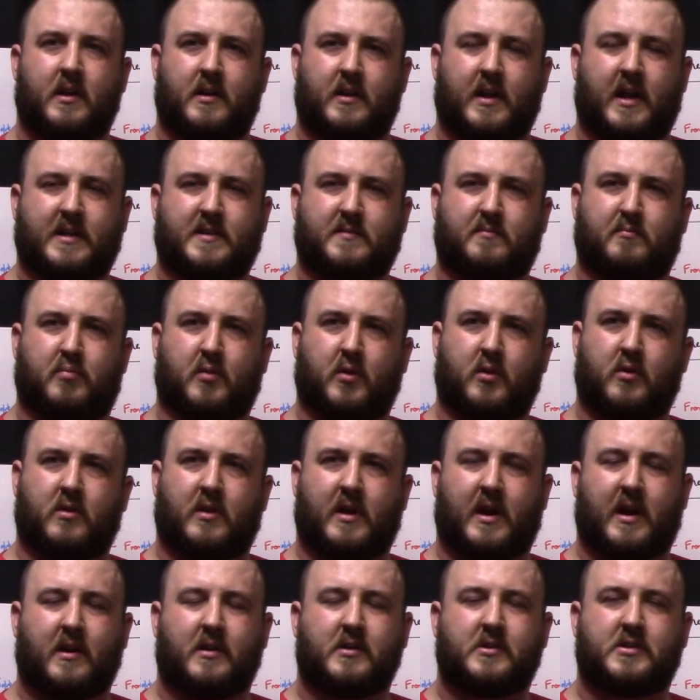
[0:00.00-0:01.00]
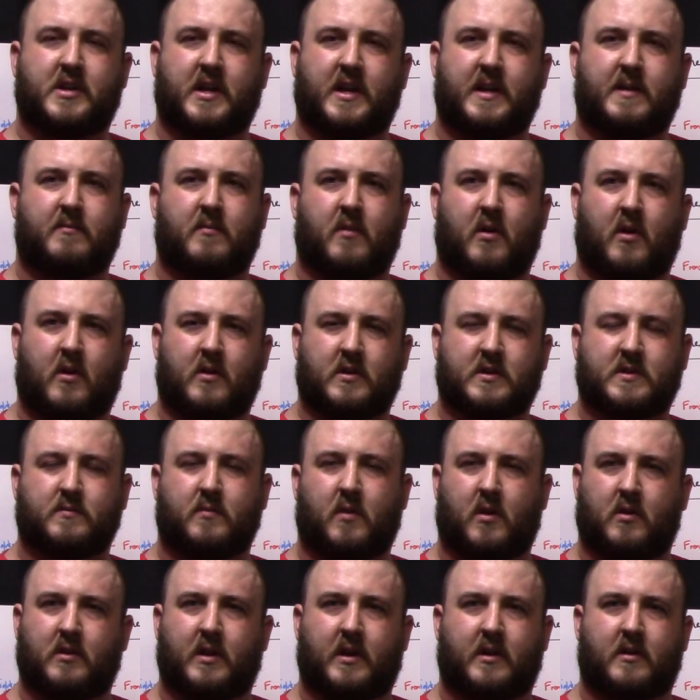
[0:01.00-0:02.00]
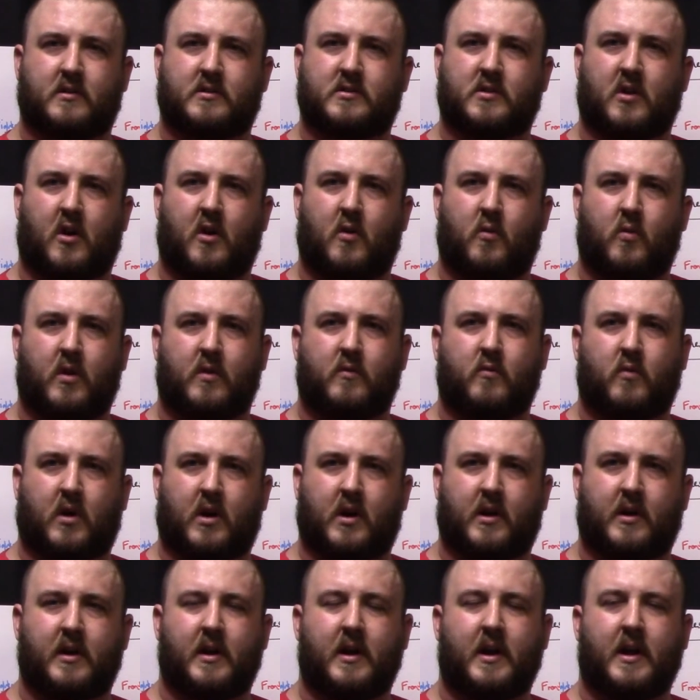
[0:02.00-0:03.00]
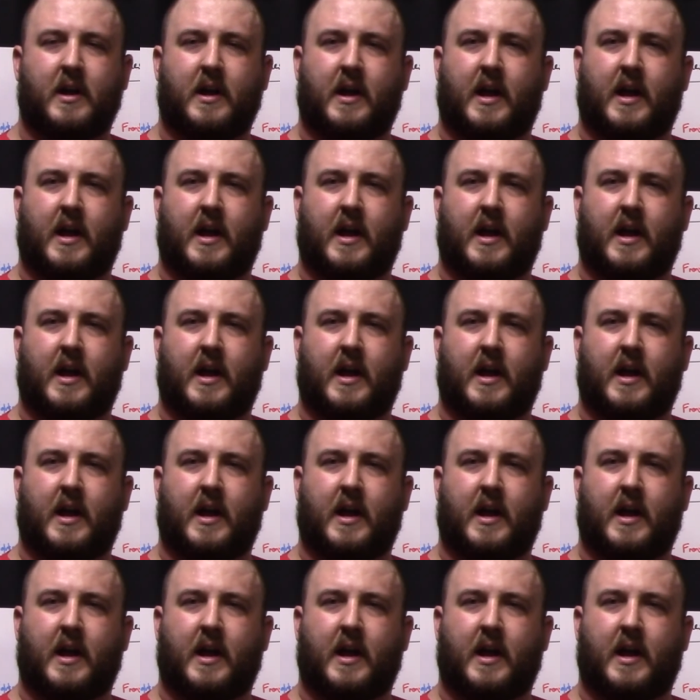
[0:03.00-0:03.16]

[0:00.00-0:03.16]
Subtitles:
That's brutalirongym, all small letters, all one word,